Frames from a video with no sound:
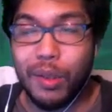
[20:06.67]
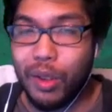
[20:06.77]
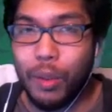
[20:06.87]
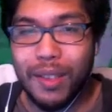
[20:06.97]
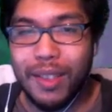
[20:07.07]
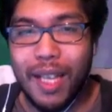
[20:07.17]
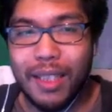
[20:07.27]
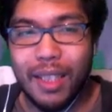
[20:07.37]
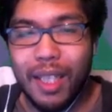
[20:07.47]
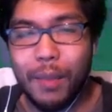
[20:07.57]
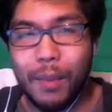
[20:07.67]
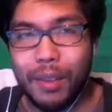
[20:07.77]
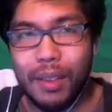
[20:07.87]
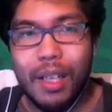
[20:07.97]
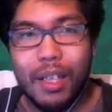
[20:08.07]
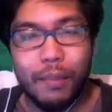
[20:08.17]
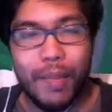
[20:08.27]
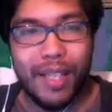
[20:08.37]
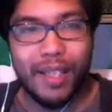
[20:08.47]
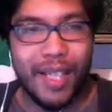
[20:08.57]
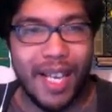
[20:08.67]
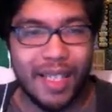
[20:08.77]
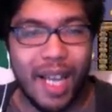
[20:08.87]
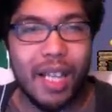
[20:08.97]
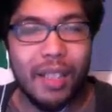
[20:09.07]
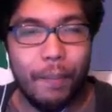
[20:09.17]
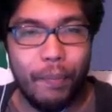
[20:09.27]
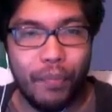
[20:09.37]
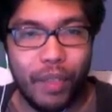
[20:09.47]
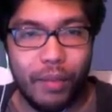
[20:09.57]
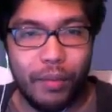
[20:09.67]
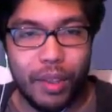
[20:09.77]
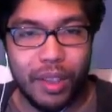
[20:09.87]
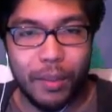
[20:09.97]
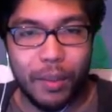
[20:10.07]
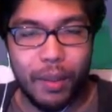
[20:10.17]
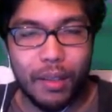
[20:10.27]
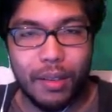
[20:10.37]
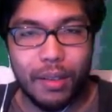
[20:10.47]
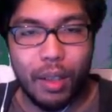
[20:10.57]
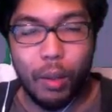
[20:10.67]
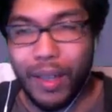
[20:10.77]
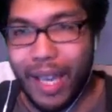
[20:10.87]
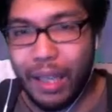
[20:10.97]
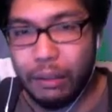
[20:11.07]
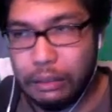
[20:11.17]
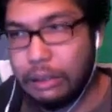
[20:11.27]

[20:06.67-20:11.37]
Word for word: It's almost nighttime. I'm gonna make the next item for to summon the boss. I hope I can.